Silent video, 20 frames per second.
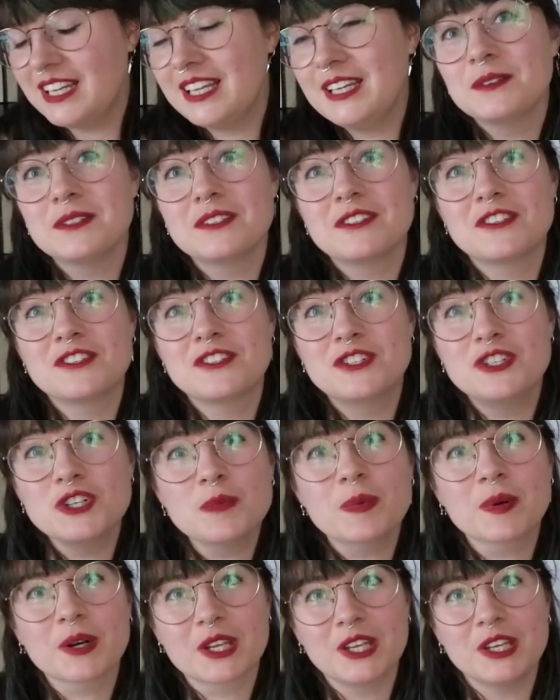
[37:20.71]
It was
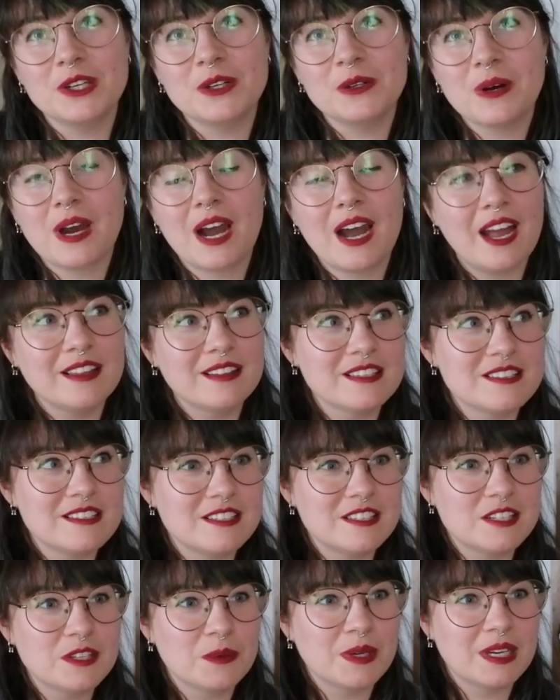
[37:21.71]
super cute. I
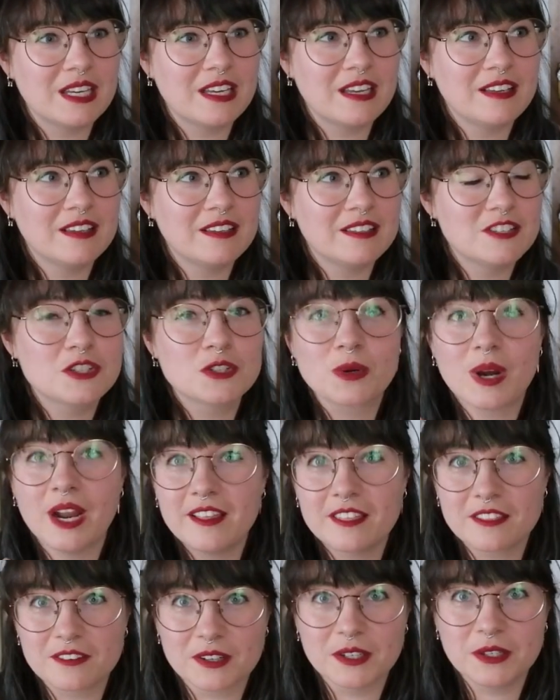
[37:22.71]
listened to it
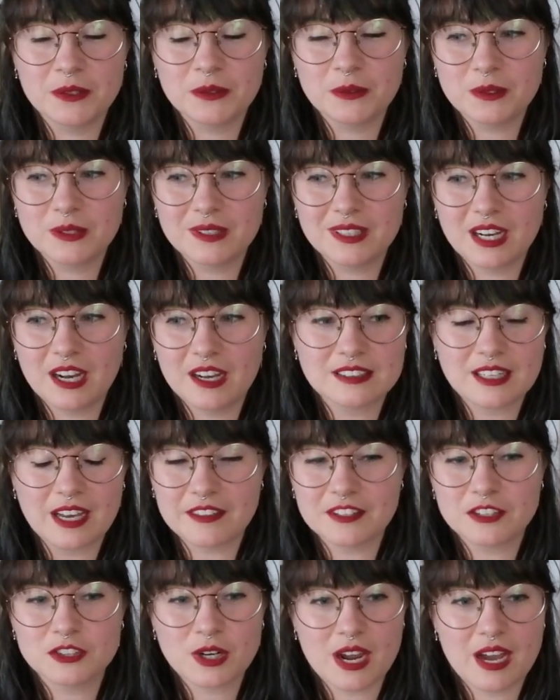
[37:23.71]
straight through
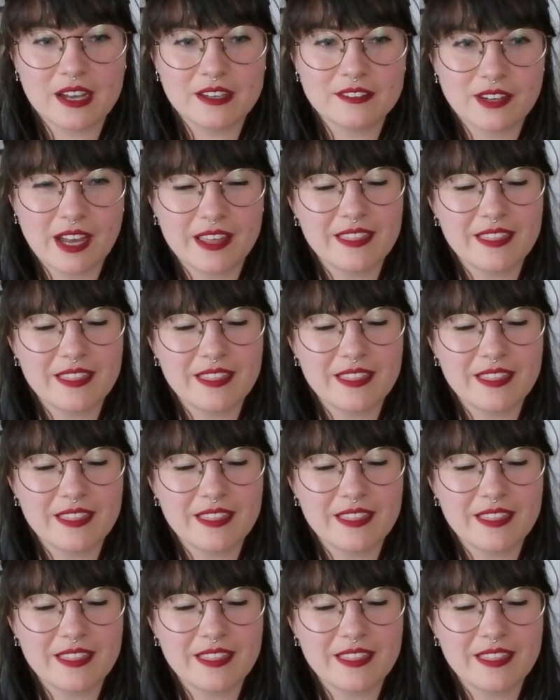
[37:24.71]
on the drive.